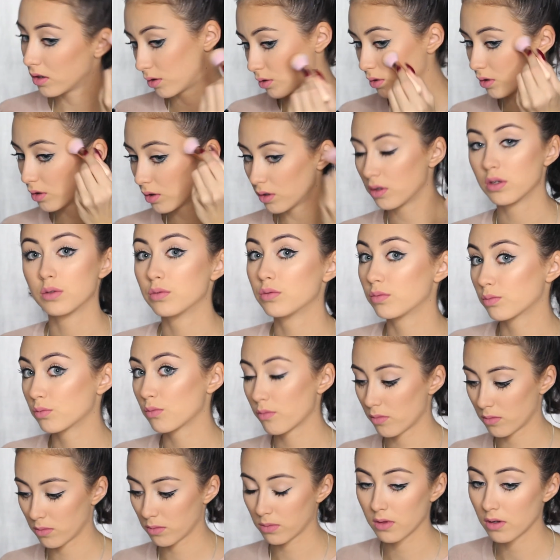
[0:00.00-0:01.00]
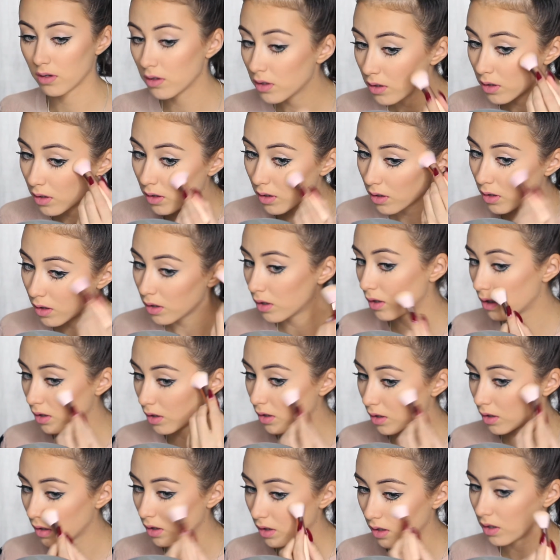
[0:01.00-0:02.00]
because what is
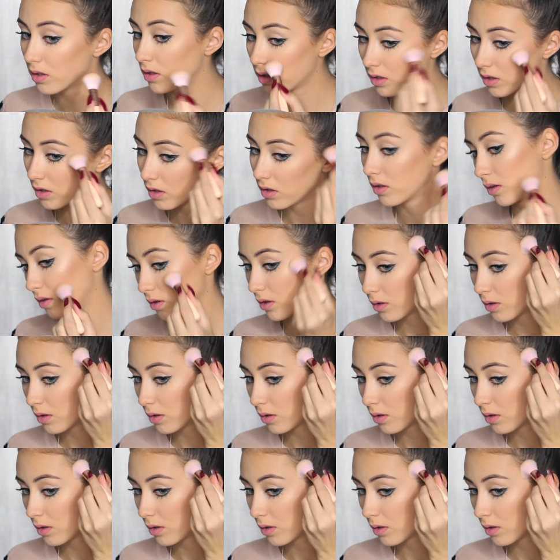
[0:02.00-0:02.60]
spring